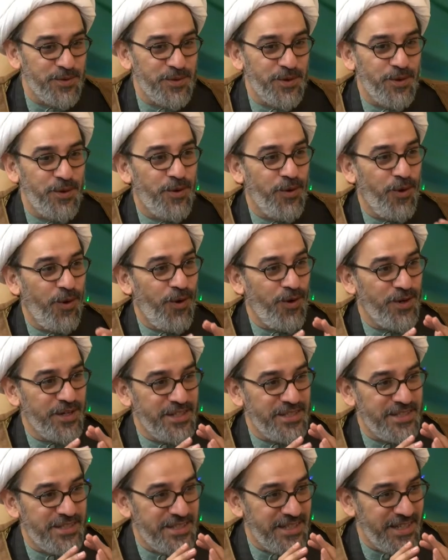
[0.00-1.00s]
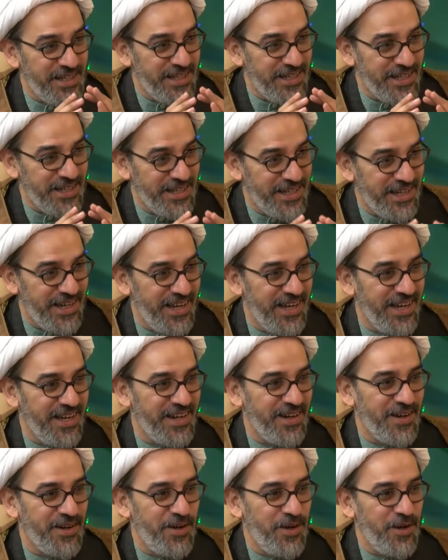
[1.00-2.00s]
God is taking
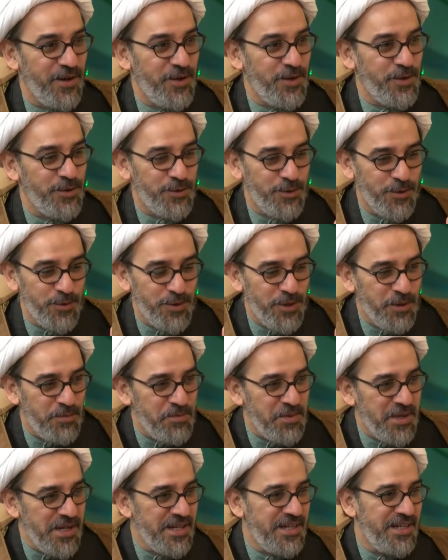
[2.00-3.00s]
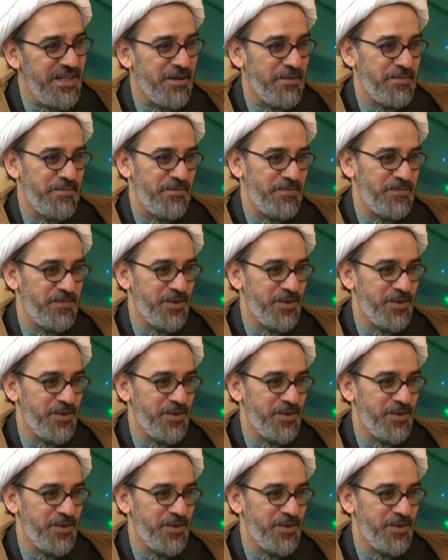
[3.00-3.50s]
care through the medium,